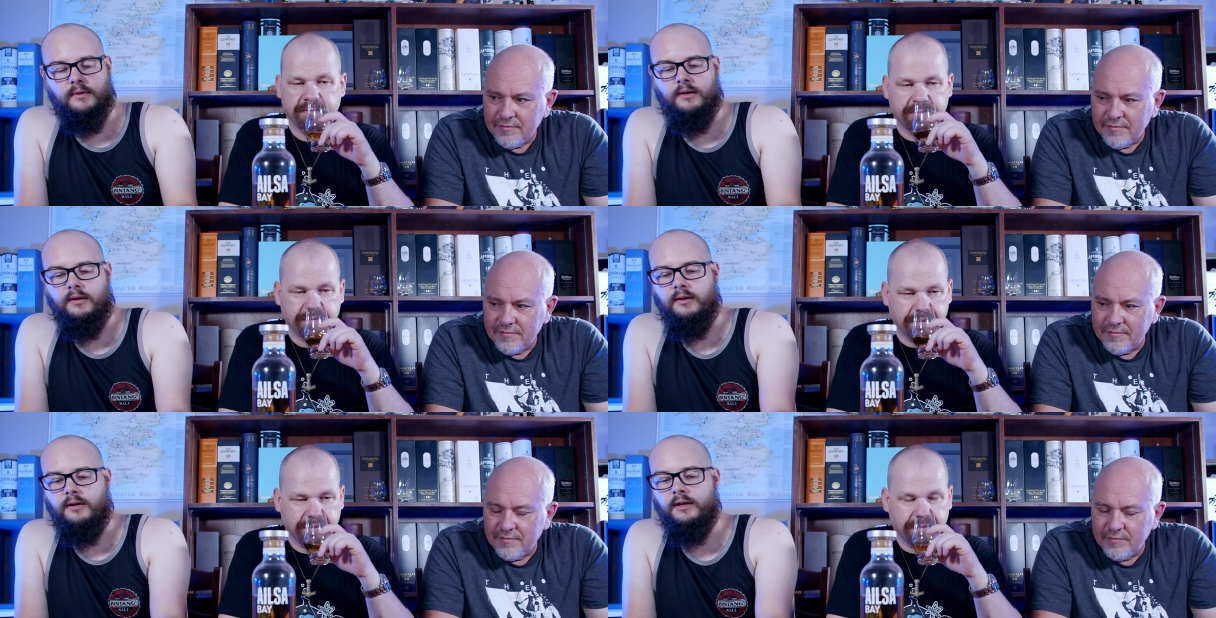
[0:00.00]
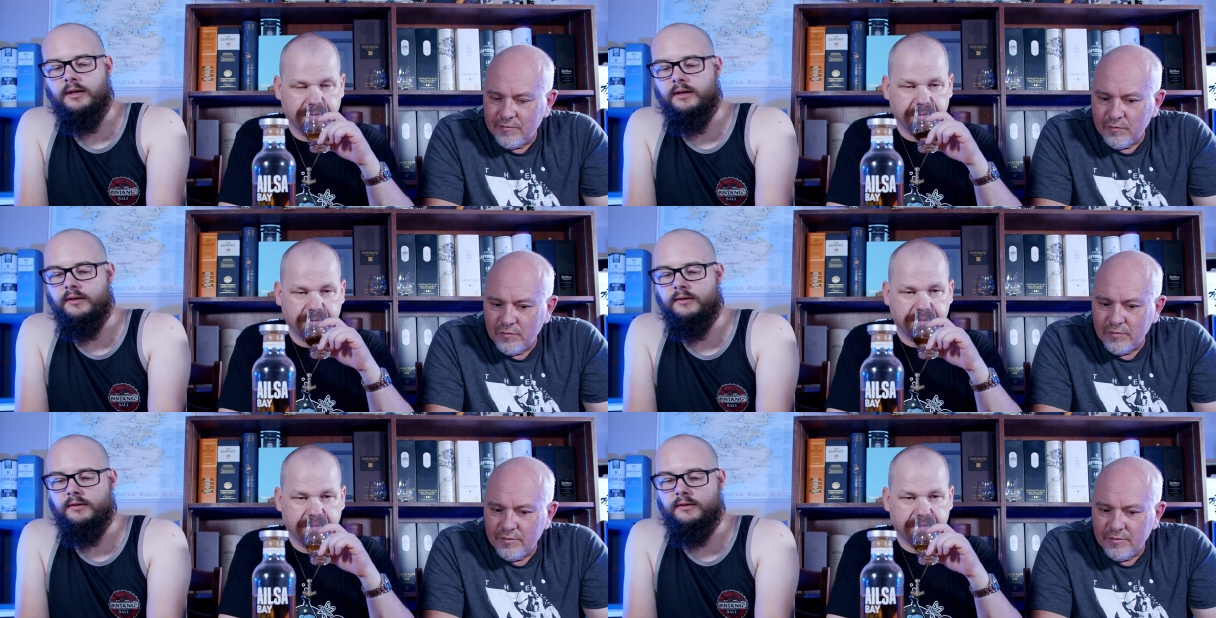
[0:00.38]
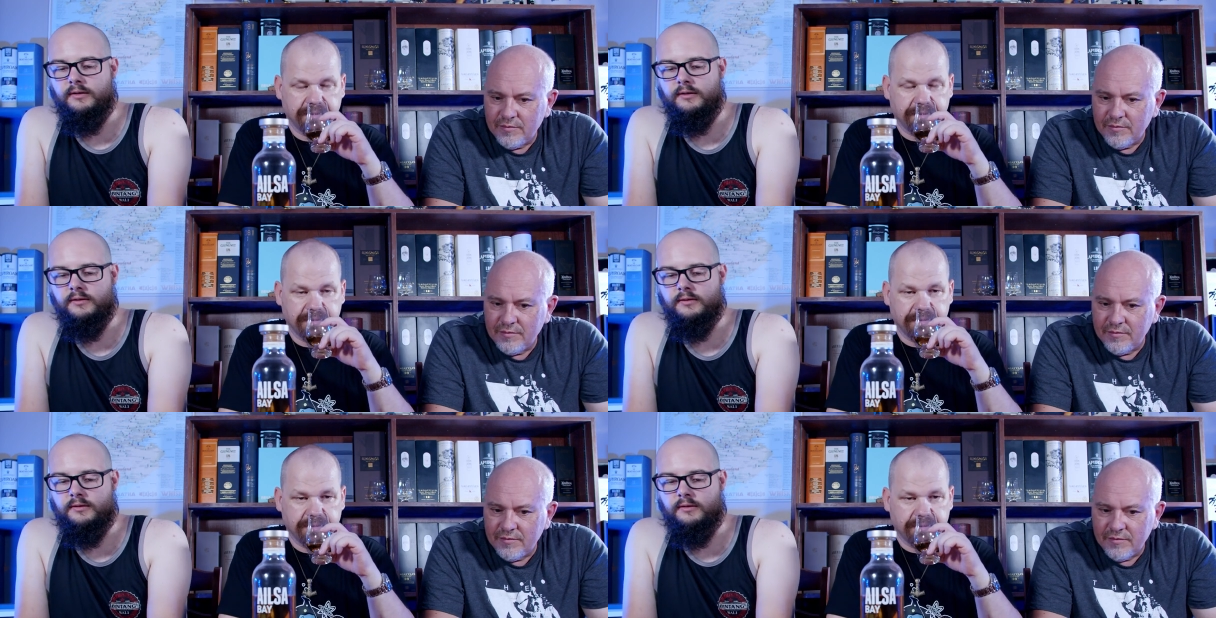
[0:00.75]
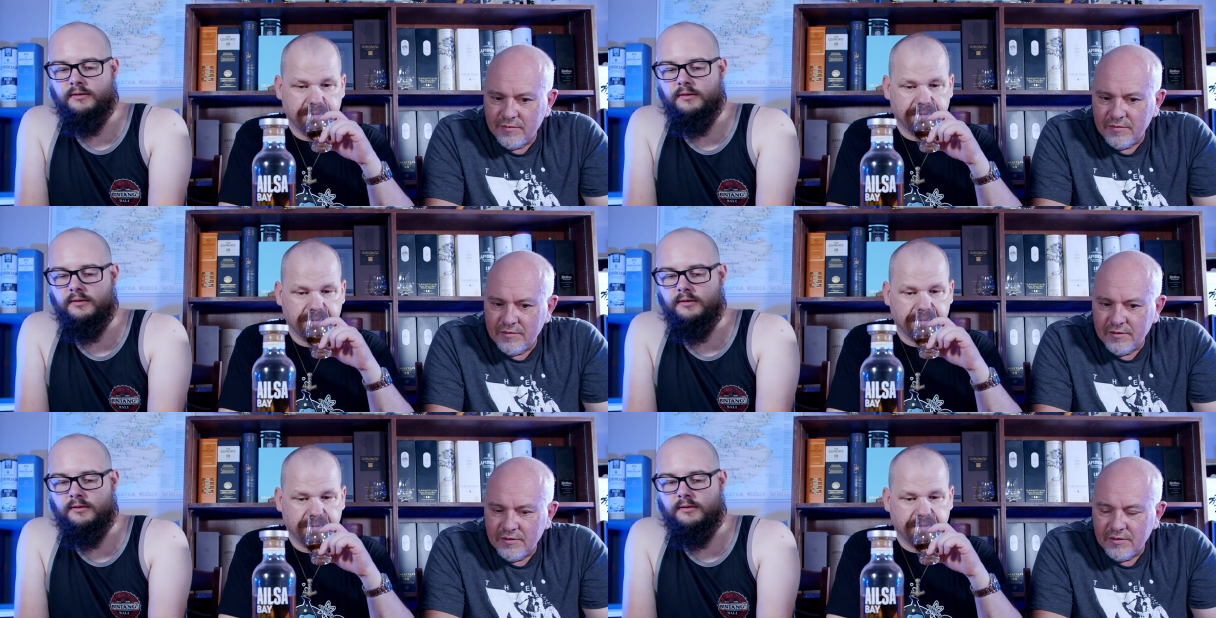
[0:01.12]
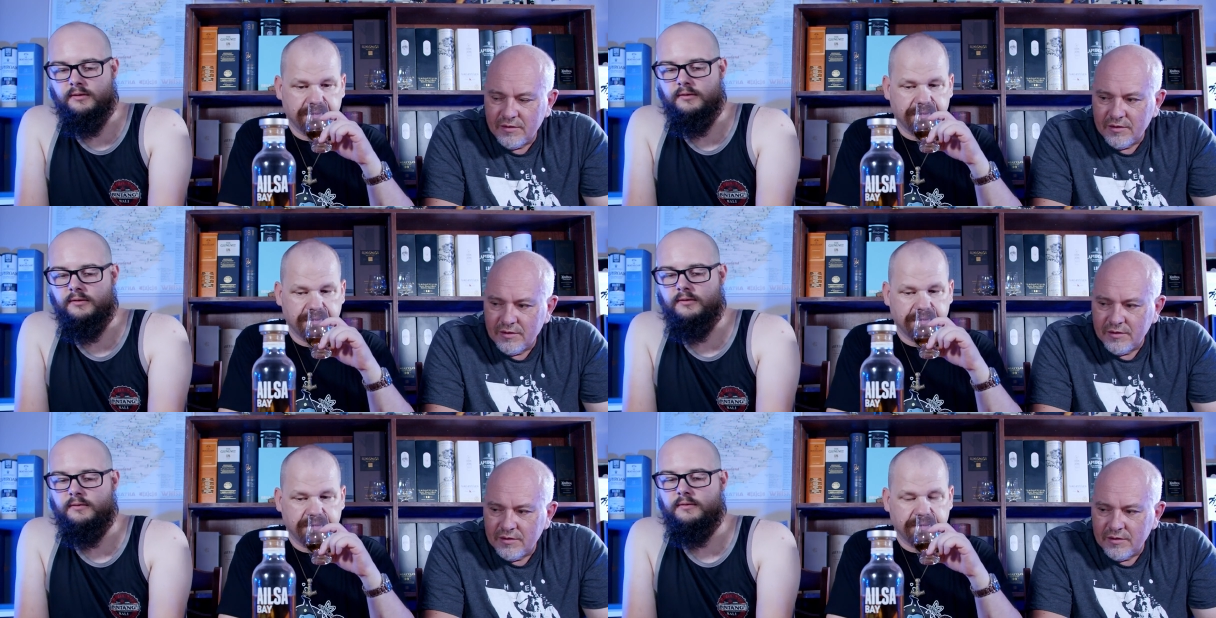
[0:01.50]
Speaker 1: I'm going to use 2. I
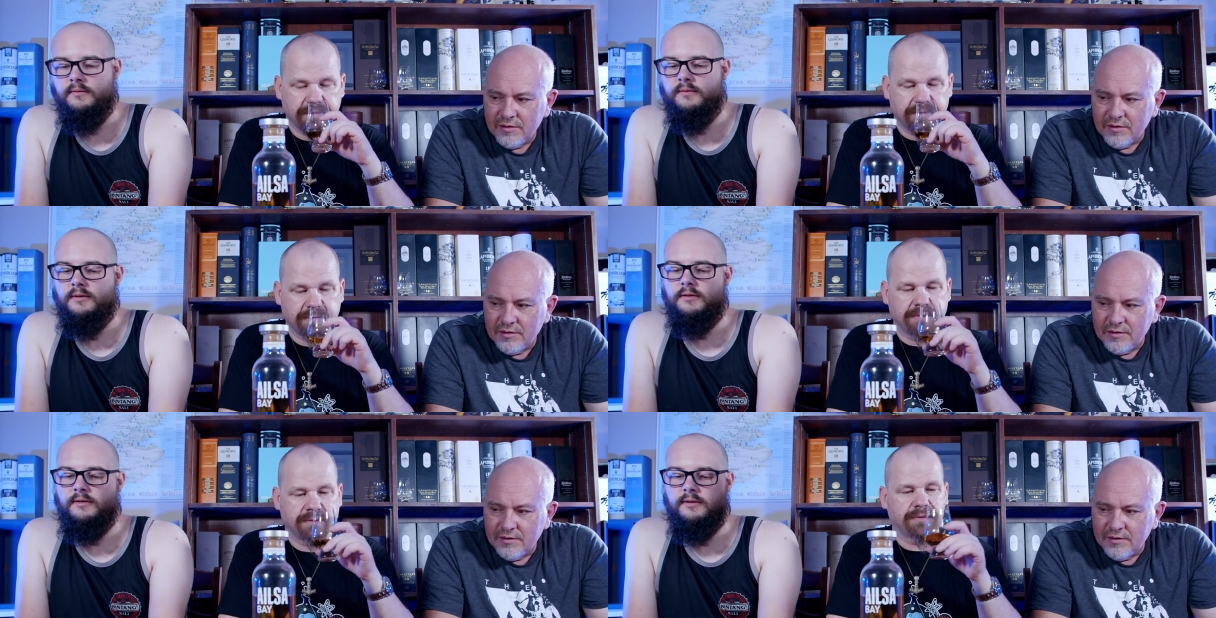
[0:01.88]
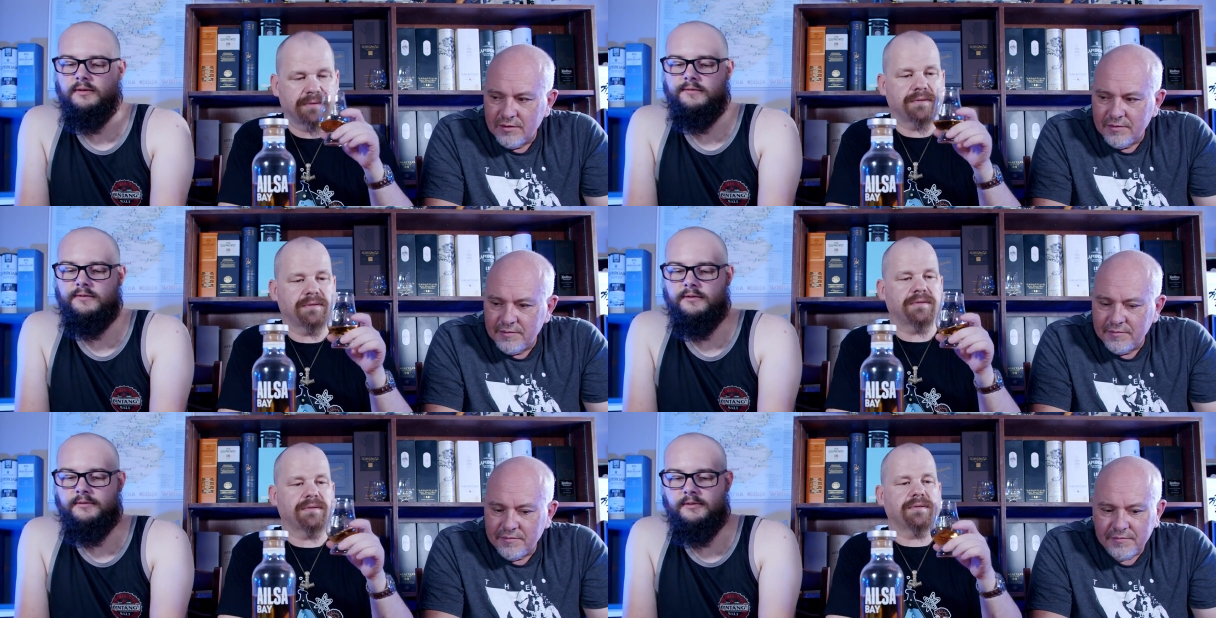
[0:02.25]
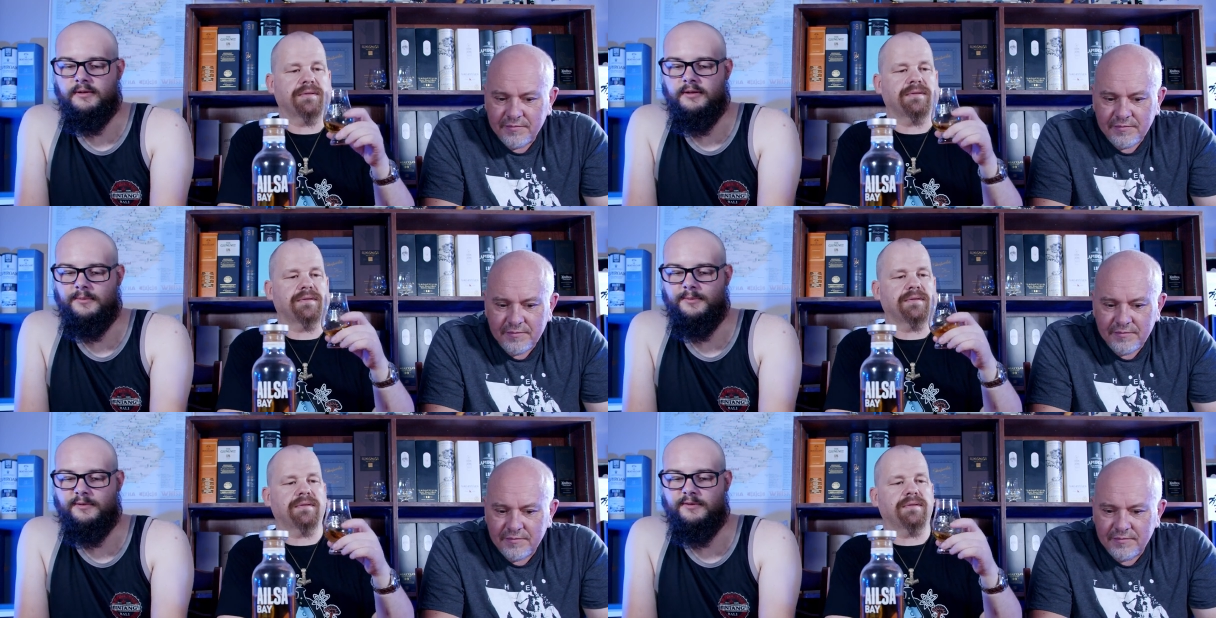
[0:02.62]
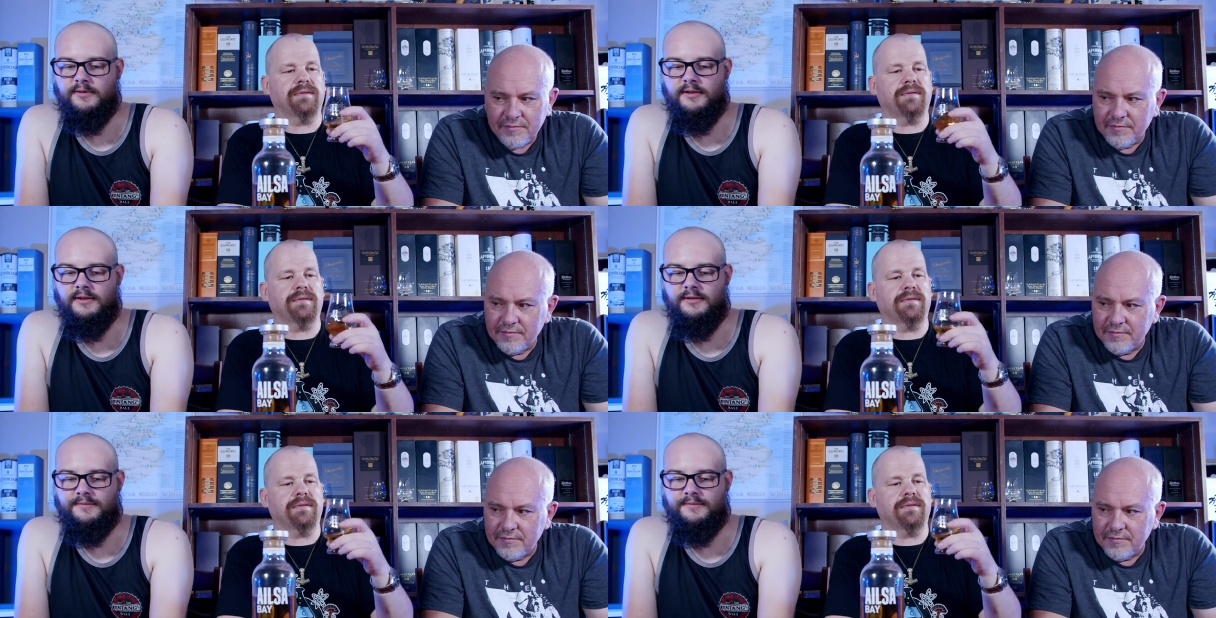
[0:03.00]
should lift it off the table for